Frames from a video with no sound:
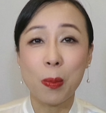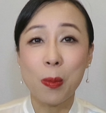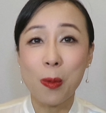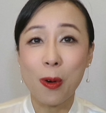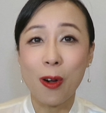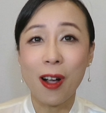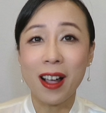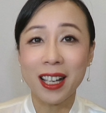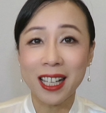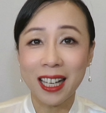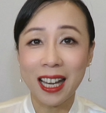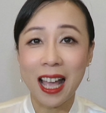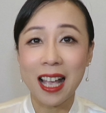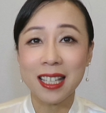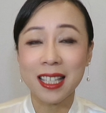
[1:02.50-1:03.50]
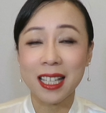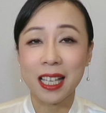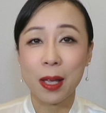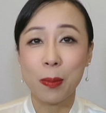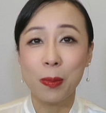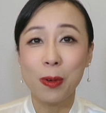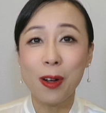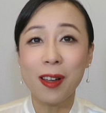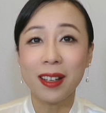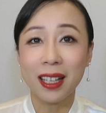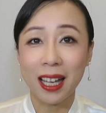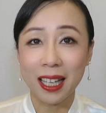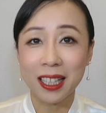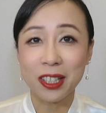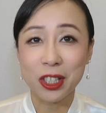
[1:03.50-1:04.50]
more classic, more
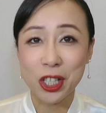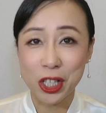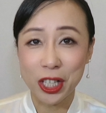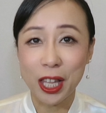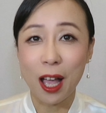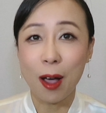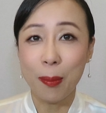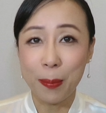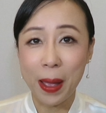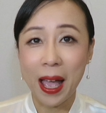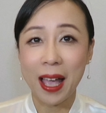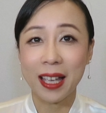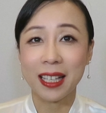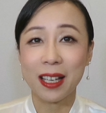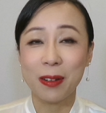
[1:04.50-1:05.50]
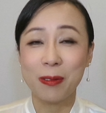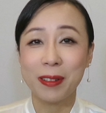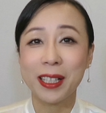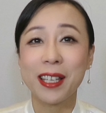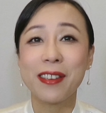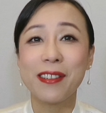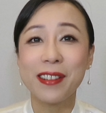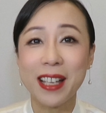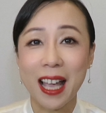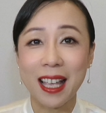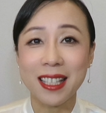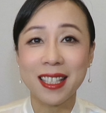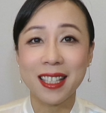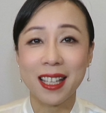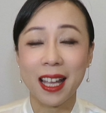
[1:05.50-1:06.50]
like a Chanel bag. What do you
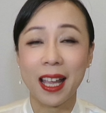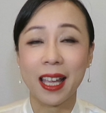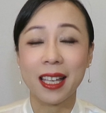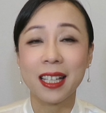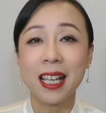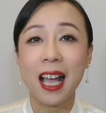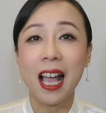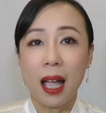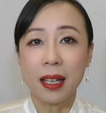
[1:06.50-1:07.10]
guys think?